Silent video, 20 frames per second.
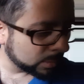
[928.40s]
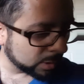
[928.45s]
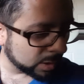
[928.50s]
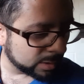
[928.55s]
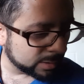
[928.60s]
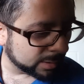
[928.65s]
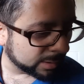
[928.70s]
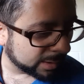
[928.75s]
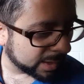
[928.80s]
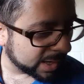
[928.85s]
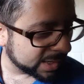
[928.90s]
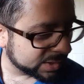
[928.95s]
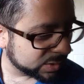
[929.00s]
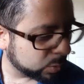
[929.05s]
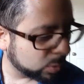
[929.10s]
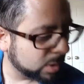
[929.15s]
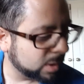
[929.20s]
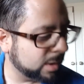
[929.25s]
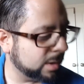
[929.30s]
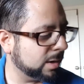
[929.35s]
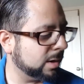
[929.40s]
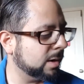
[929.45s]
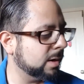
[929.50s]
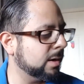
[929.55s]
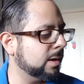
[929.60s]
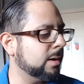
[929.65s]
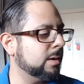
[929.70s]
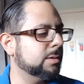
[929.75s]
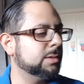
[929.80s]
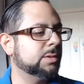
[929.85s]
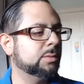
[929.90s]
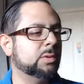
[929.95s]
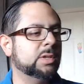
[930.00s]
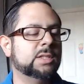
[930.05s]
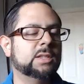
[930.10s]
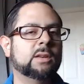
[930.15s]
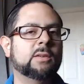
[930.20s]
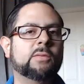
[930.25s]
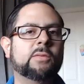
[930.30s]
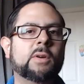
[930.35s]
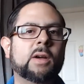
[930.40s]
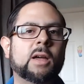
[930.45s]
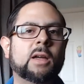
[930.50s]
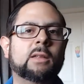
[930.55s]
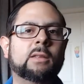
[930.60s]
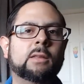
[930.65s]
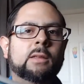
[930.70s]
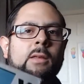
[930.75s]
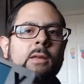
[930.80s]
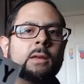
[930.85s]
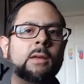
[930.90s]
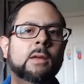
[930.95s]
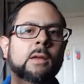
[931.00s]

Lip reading: And the last one was a recent find.